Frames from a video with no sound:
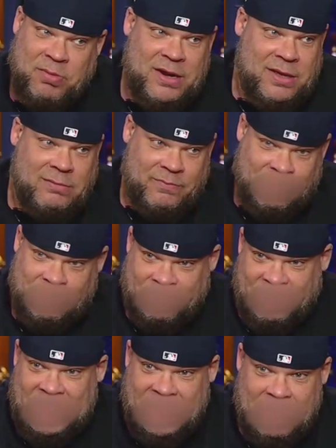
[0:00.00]
That's pretty
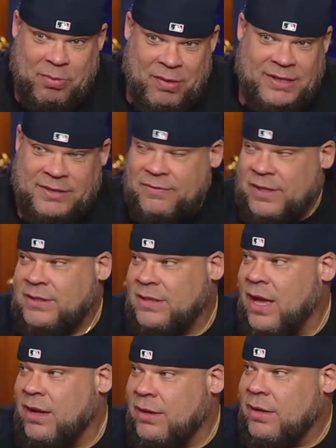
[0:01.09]
impressive.
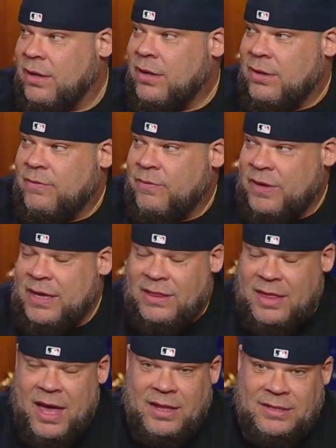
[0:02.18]
Let's not
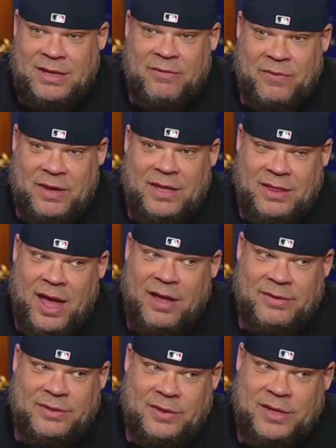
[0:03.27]
forget that. Let's not forget
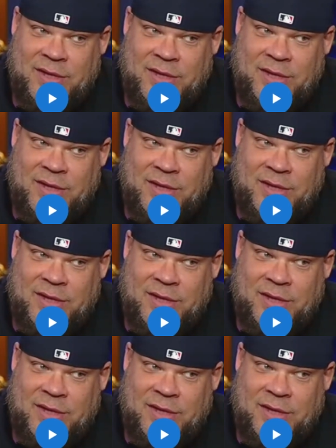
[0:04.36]
that.